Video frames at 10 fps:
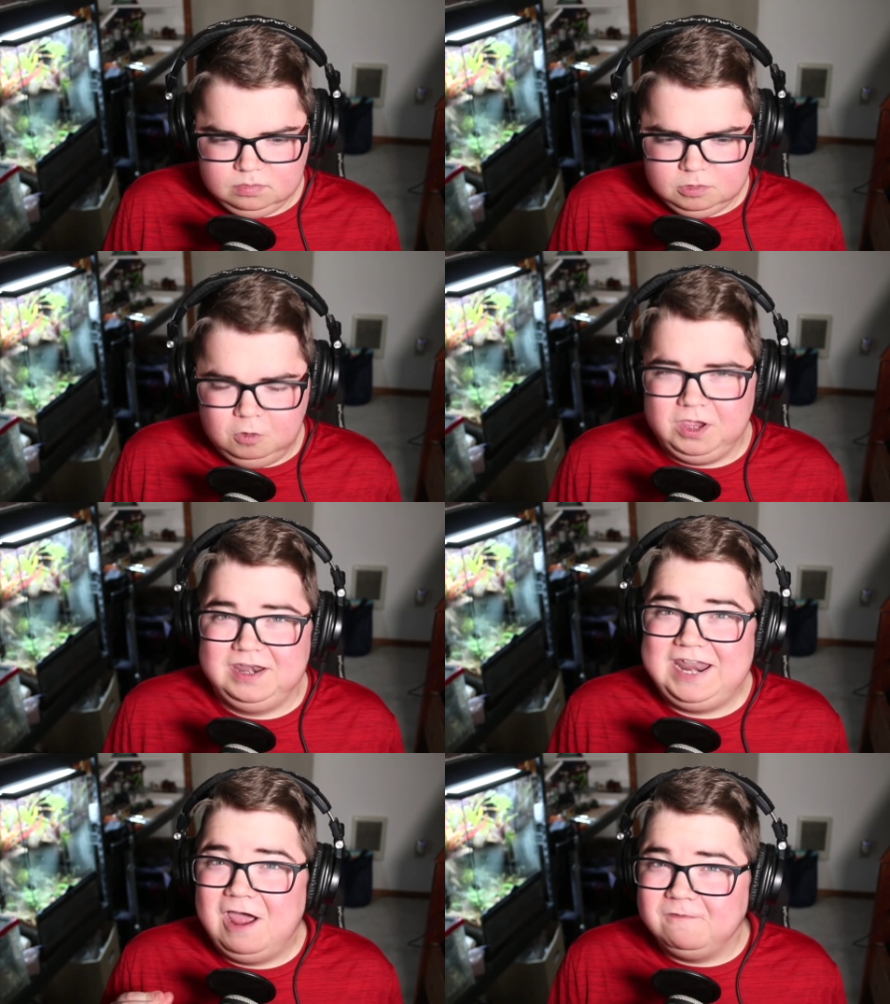Okay,
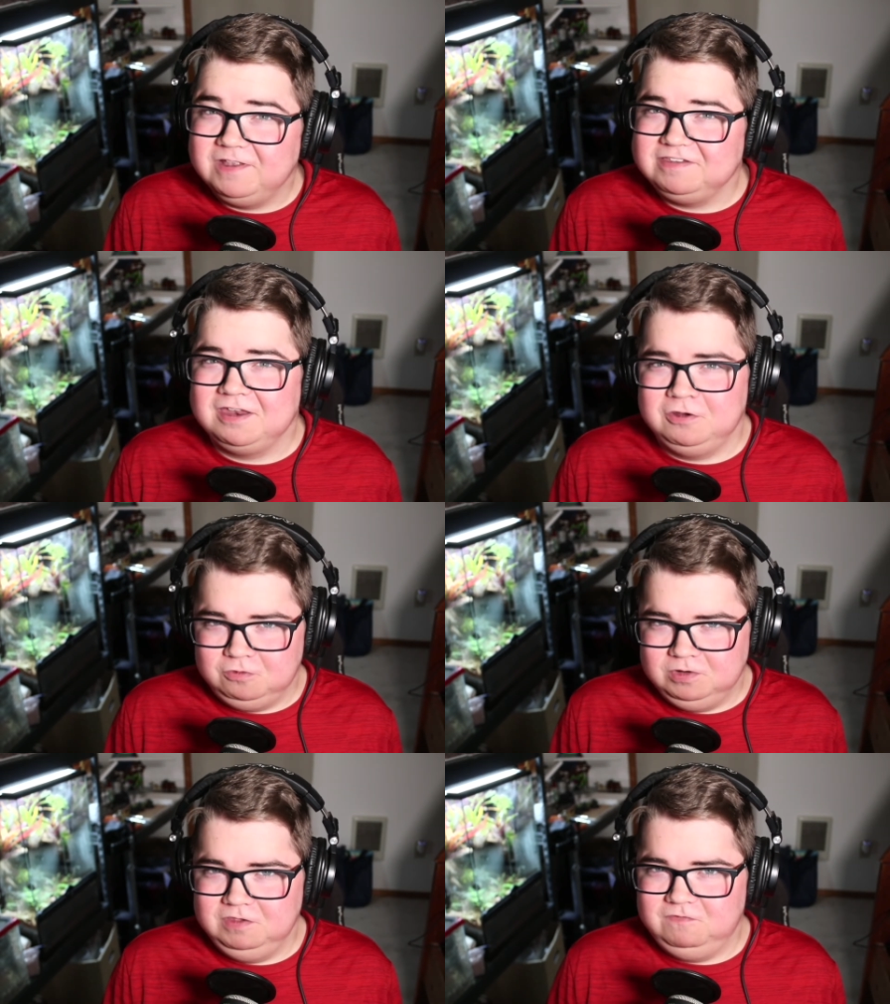now let's get into the
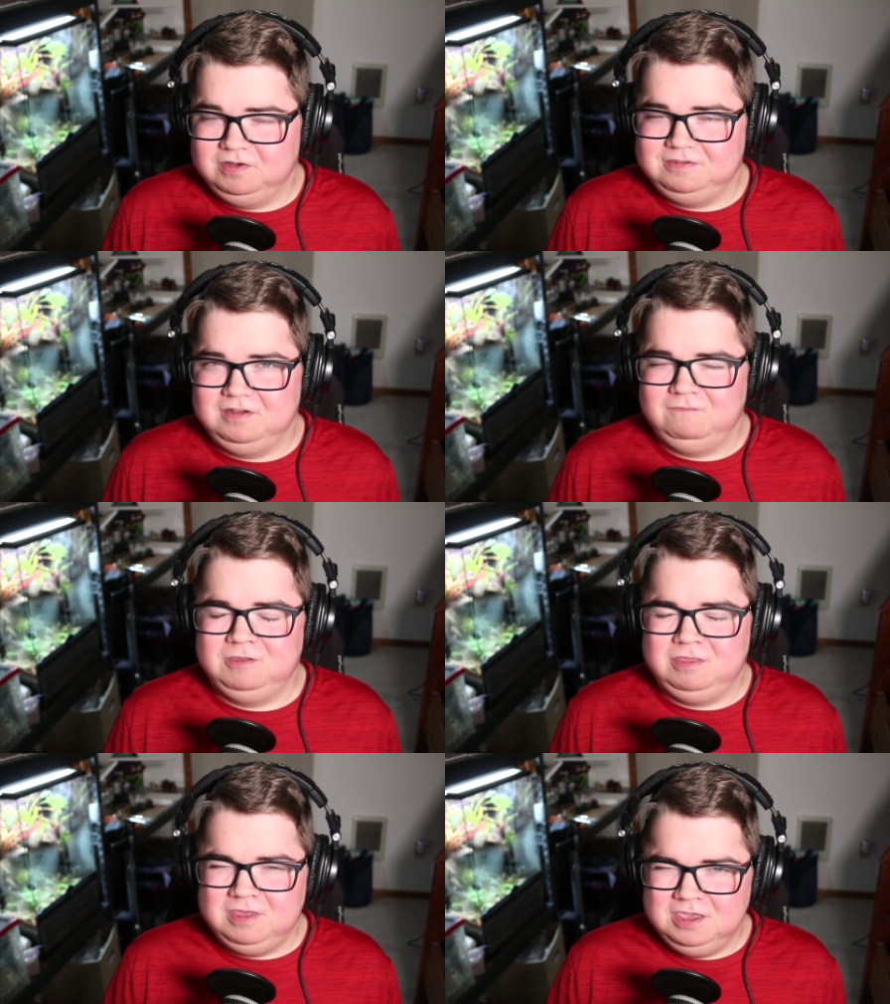really fun stuff, the
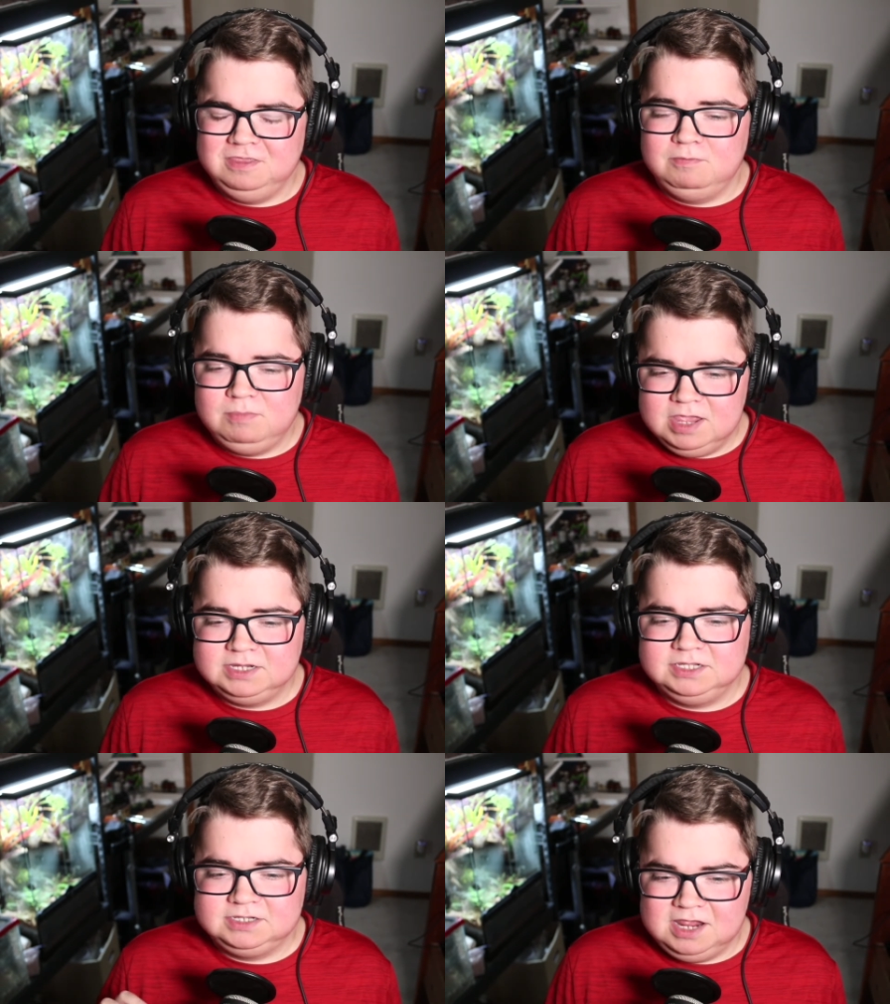thing that
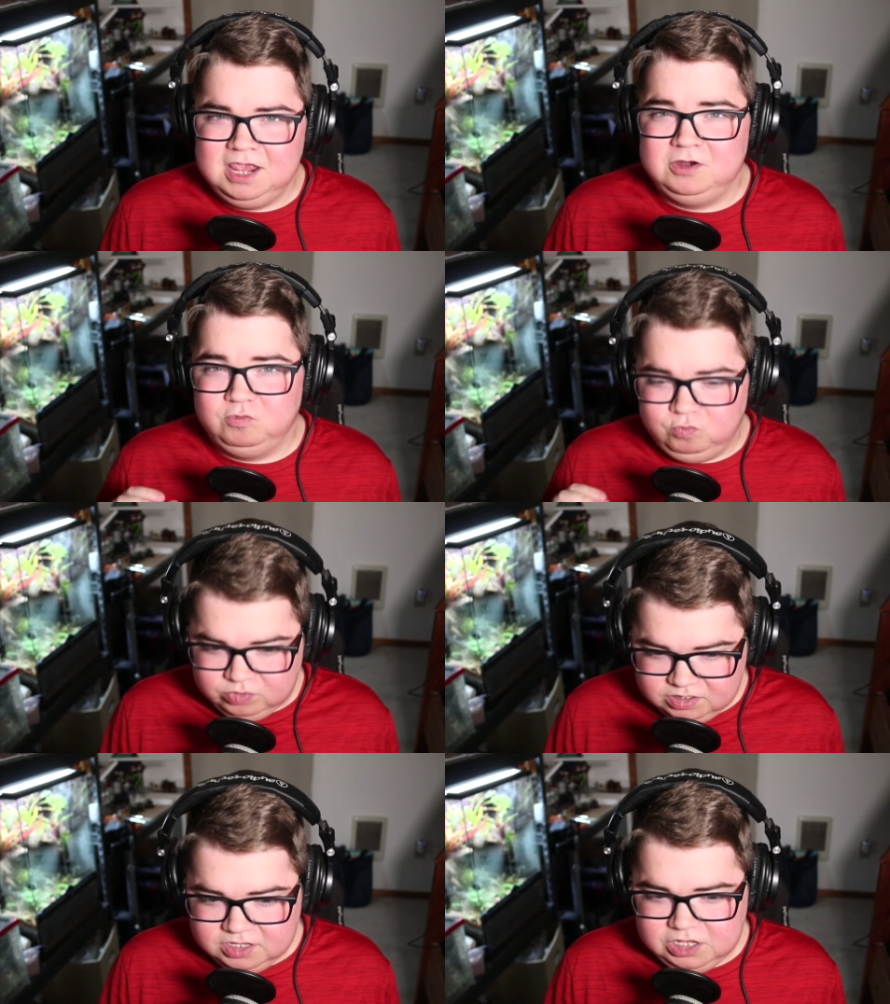makes this ant
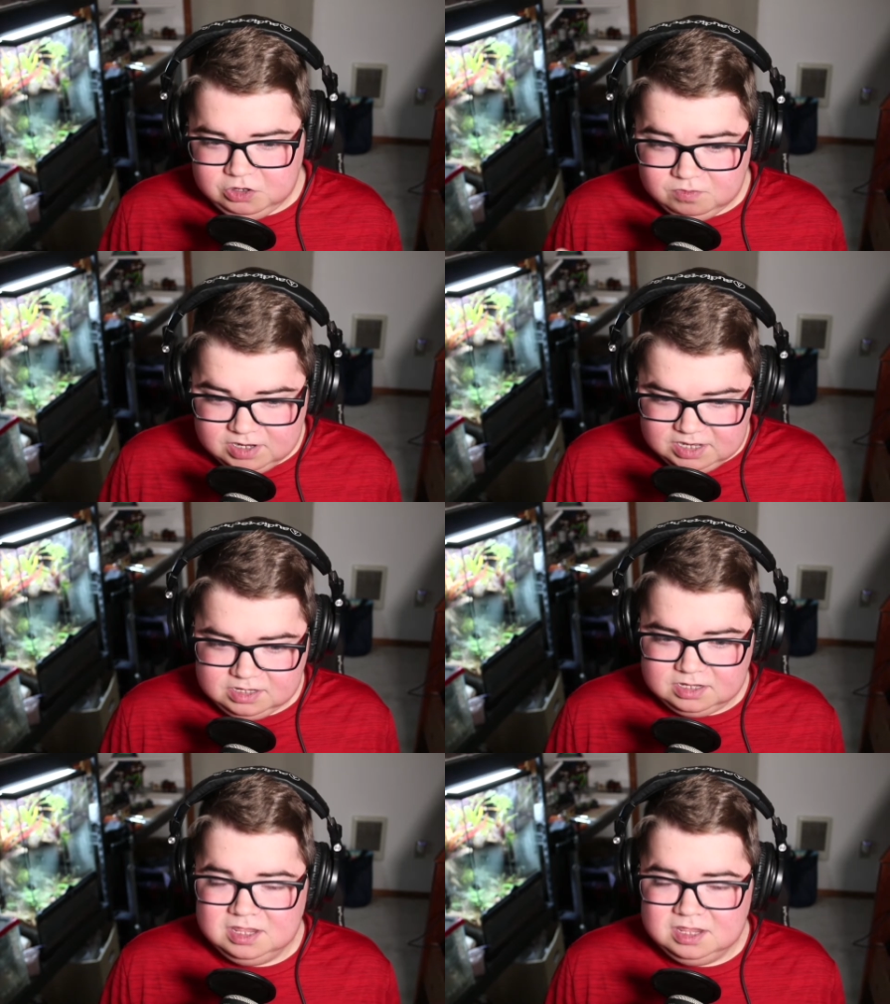really unique,